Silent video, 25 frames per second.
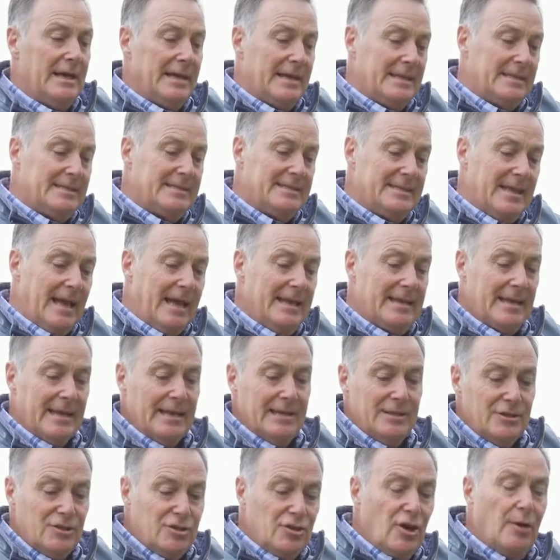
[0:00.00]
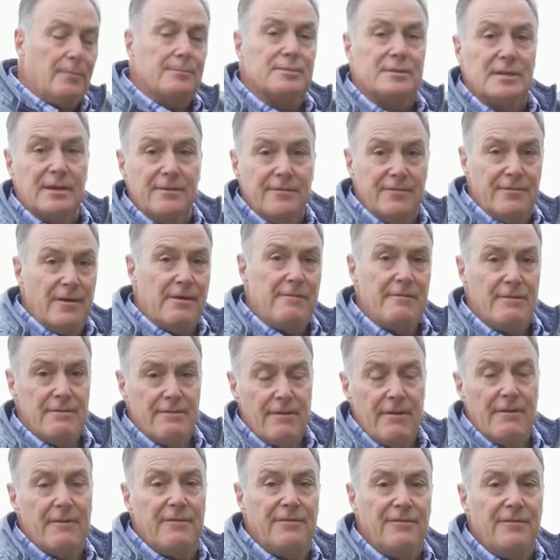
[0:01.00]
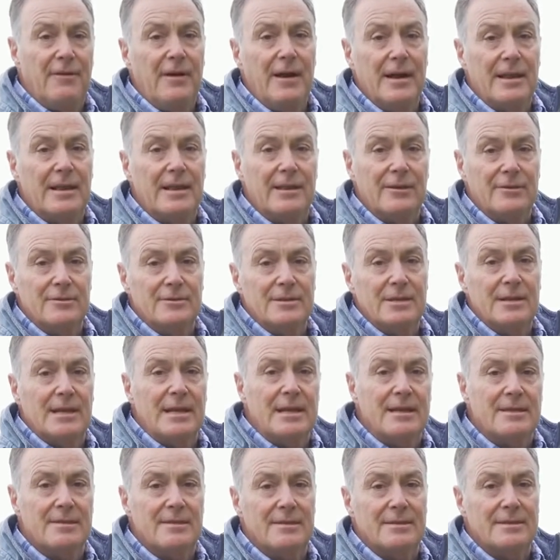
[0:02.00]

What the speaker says: Instead, it chops it very, very finely underneath